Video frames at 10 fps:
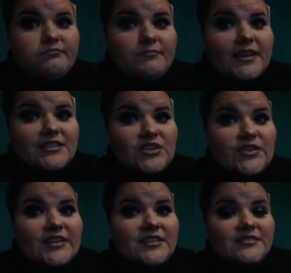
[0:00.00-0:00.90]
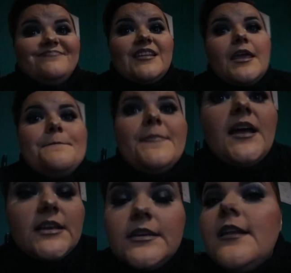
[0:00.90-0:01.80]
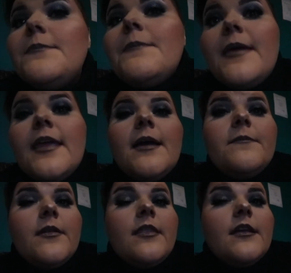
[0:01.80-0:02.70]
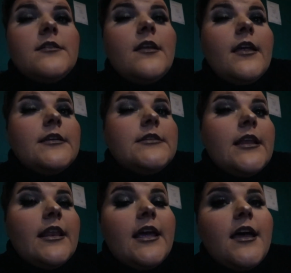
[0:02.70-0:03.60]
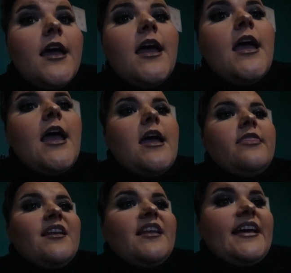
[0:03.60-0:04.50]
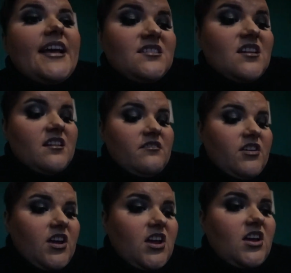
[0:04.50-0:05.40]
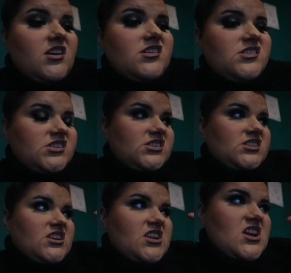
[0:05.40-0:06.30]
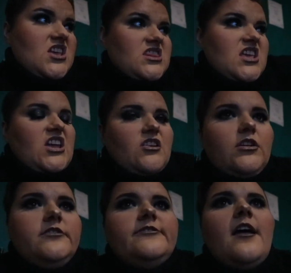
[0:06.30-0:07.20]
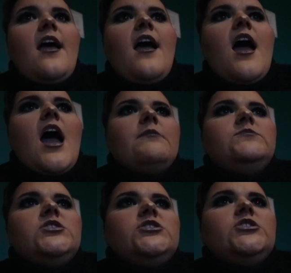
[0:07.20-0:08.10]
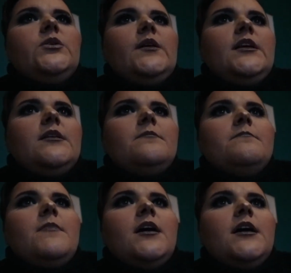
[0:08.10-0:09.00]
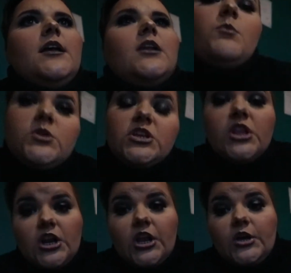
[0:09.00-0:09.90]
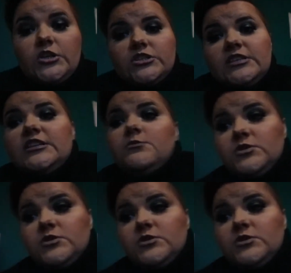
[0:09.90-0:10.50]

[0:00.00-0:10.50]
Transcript: But it is annoying. But I still like my makeup. The only thing I don't like is the glitter. The glitter has kind of thingied off. I'm just doing my washing the clothes because I need to